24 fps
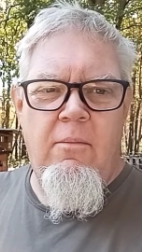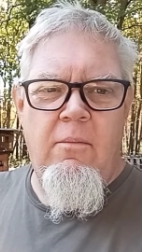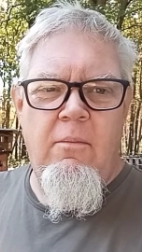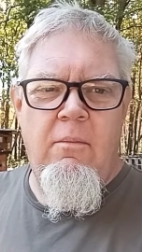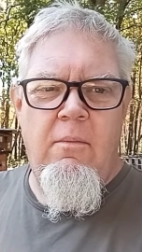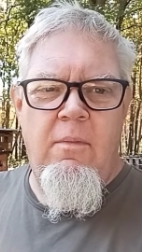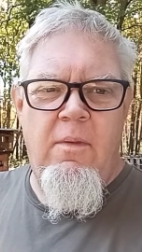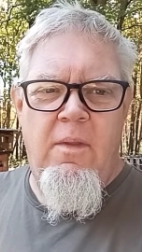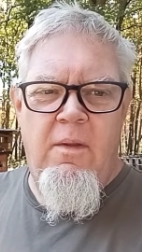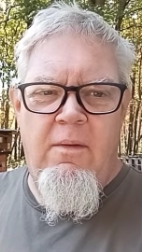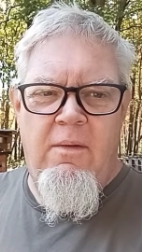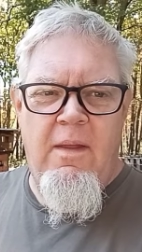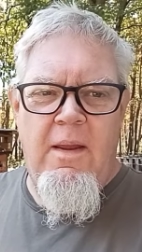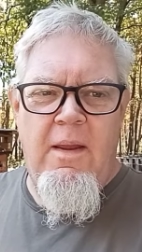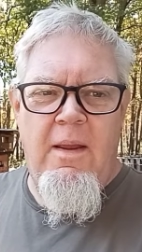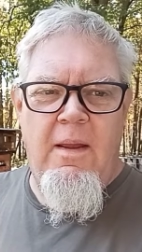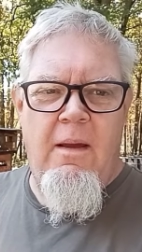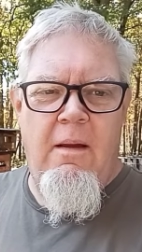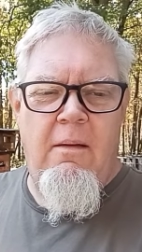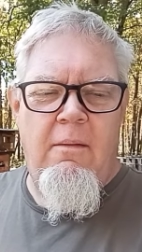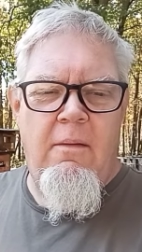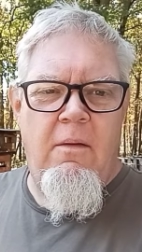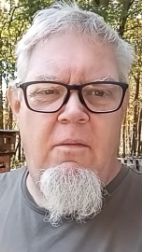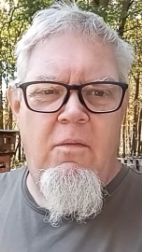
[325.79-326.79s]
the
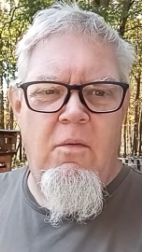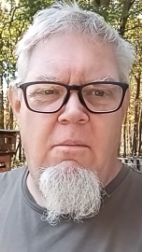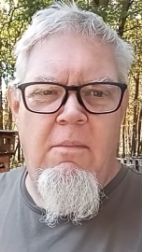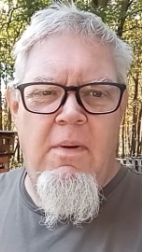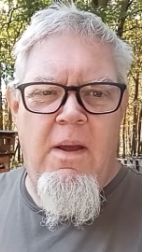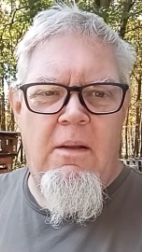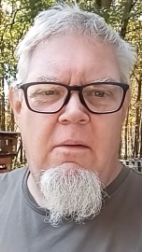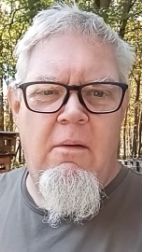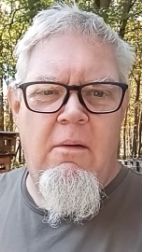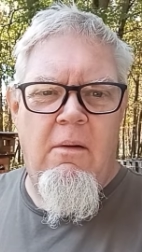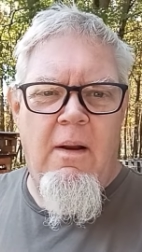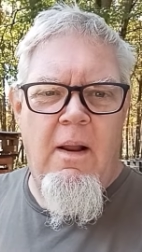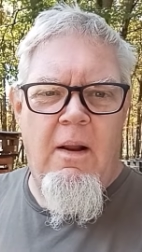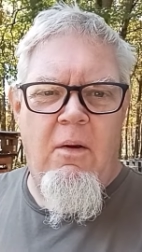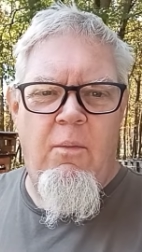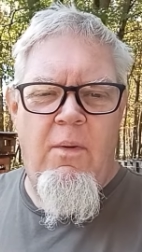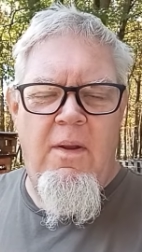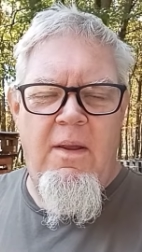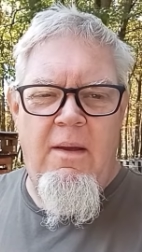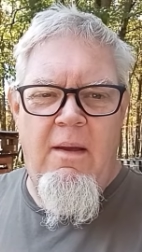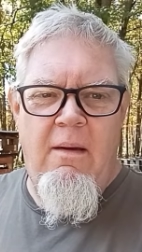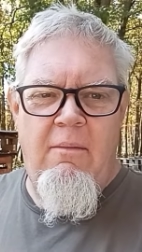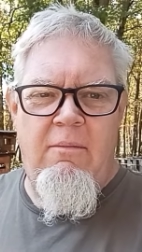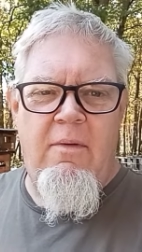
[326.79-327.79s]
tin or the metal like we
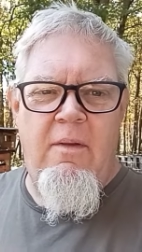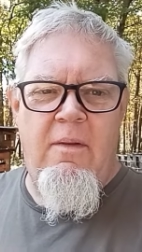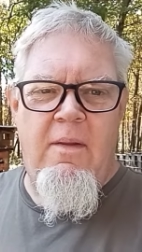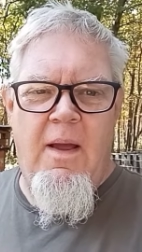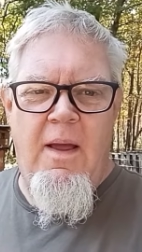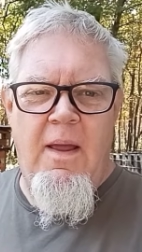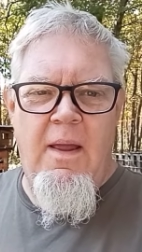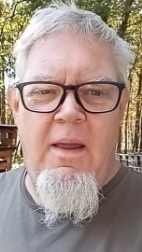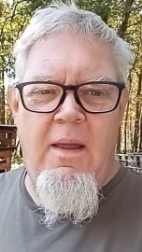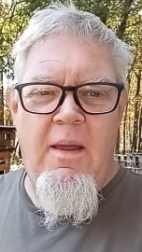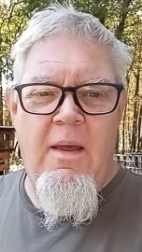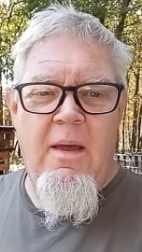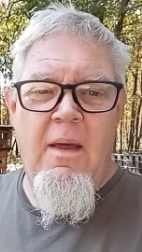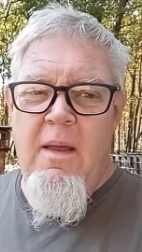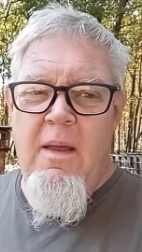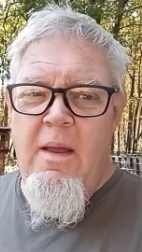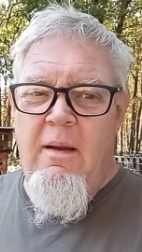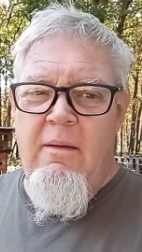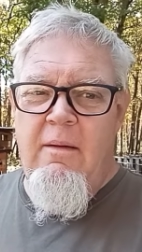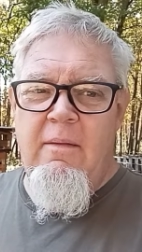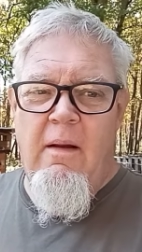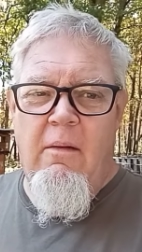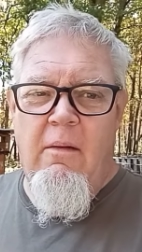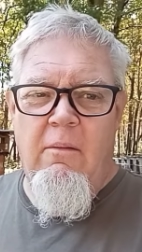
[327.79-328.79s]
have today.
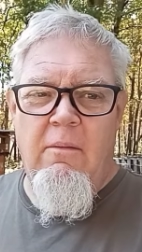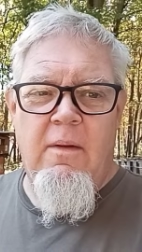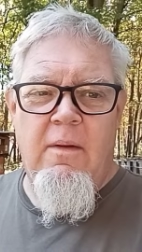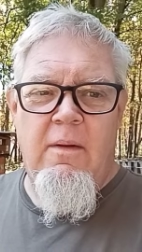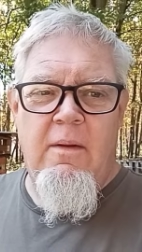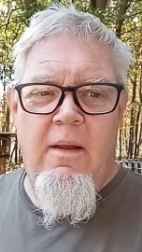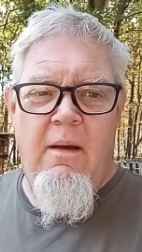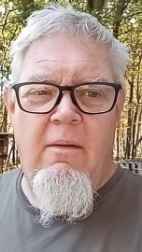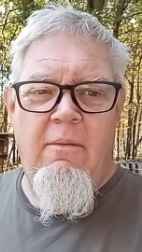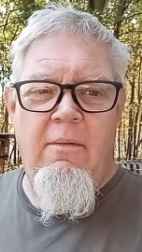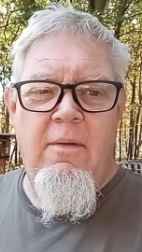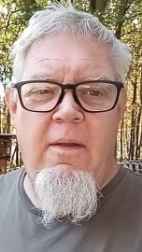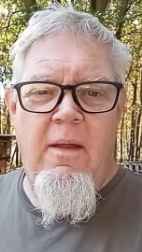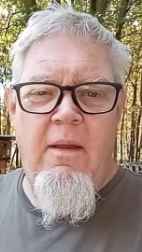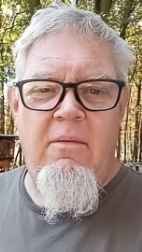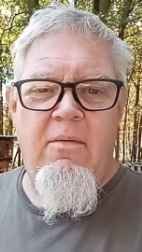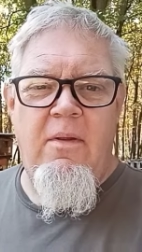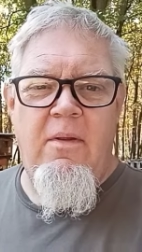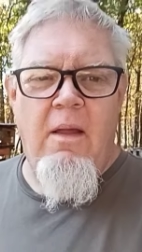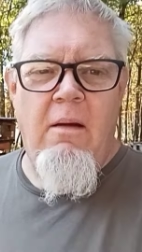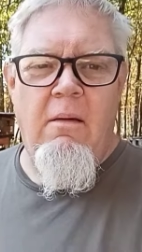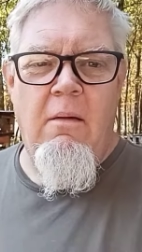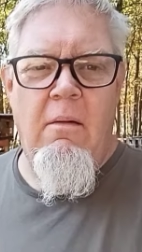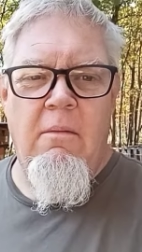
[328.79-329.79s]
It's old enough, it's
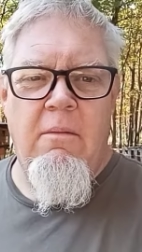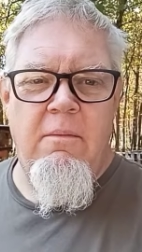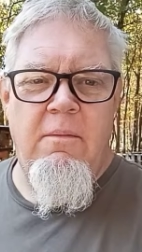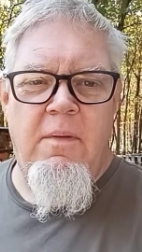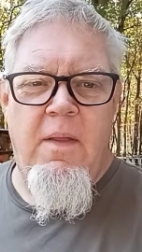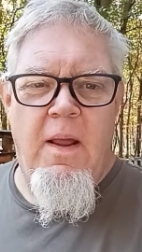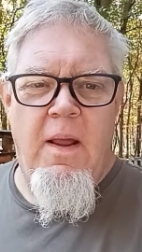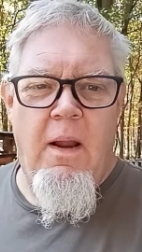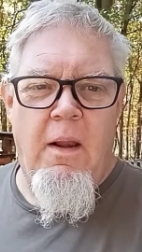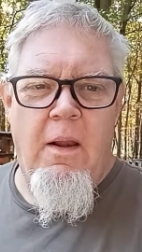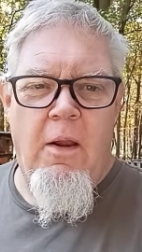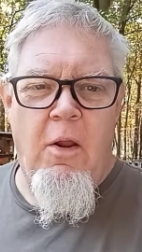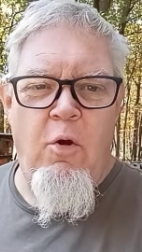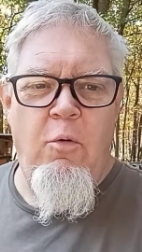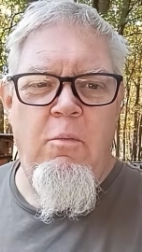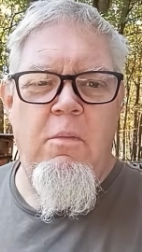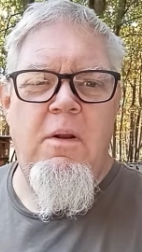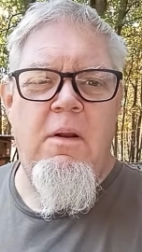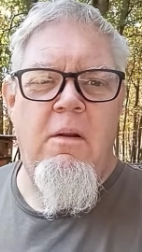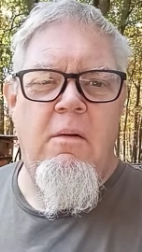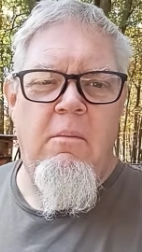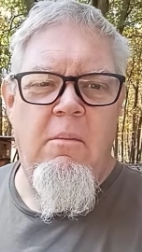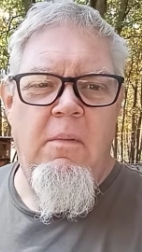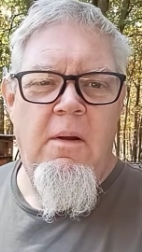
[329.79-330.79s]
still the
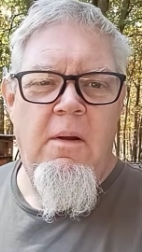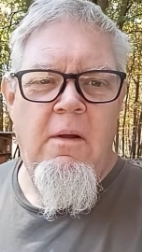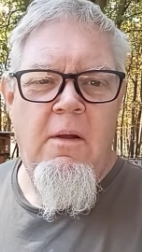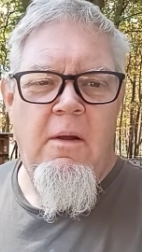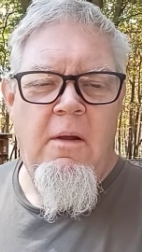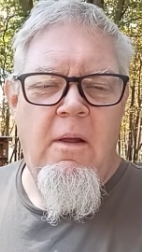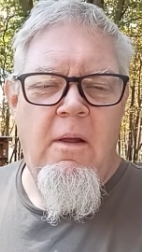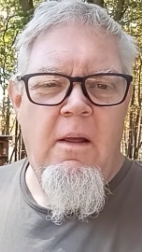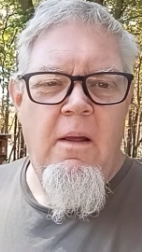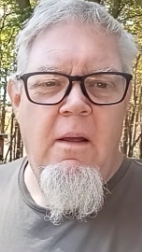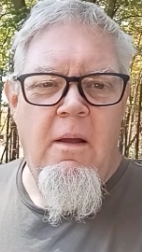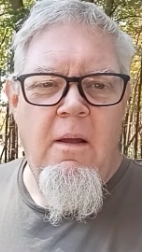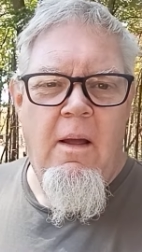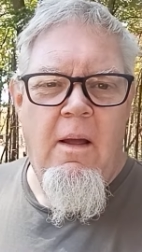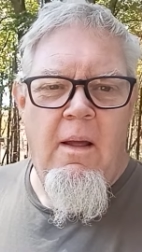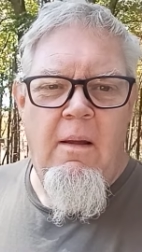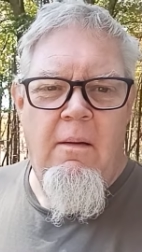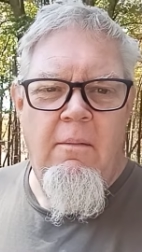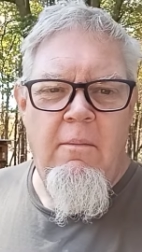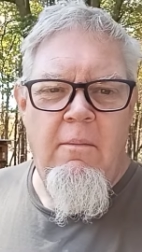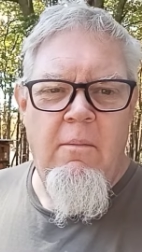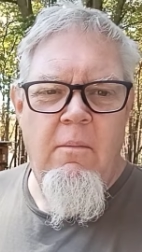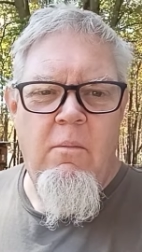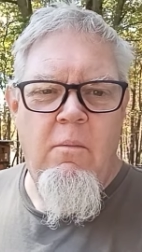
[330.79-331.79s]
aluminum uh,
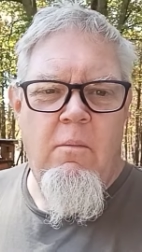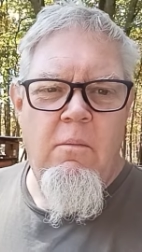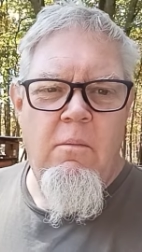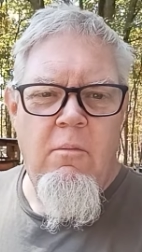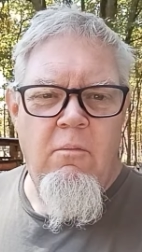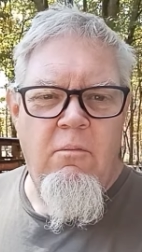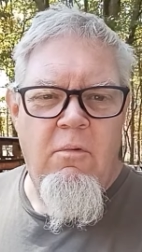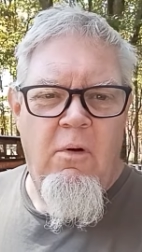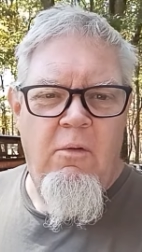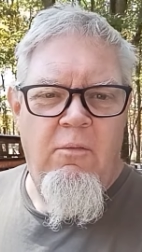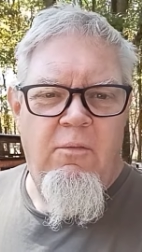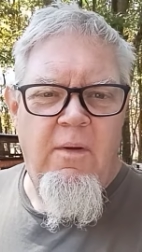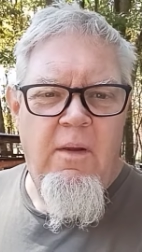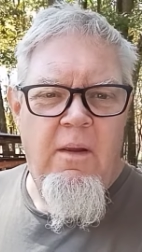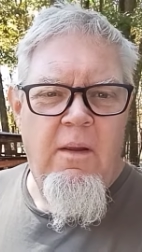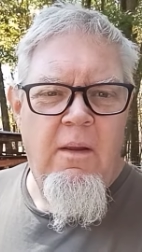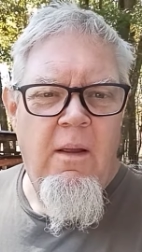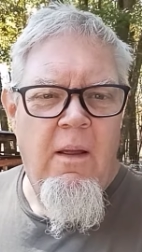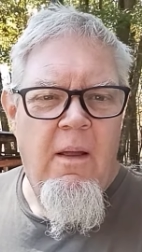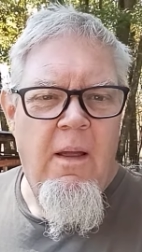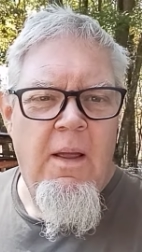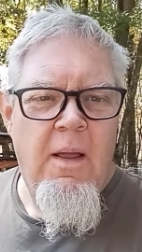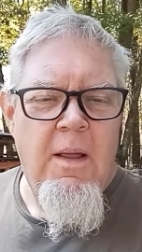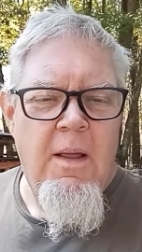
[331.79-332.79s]
roofing.
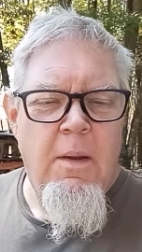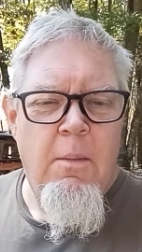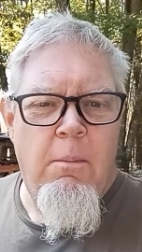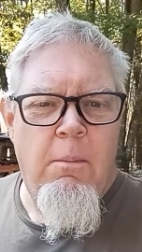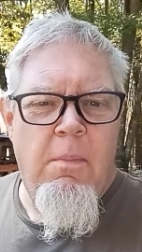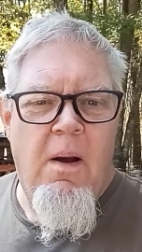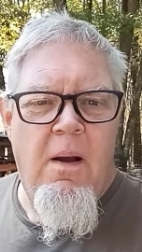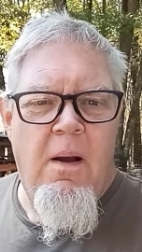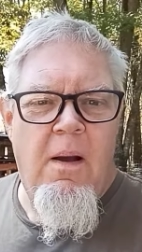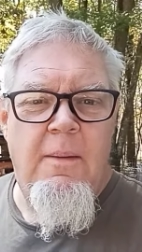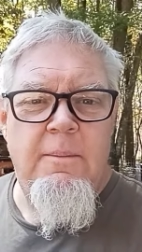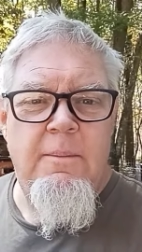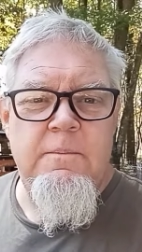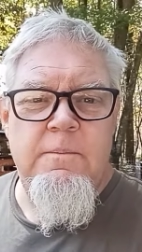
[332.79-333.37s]
But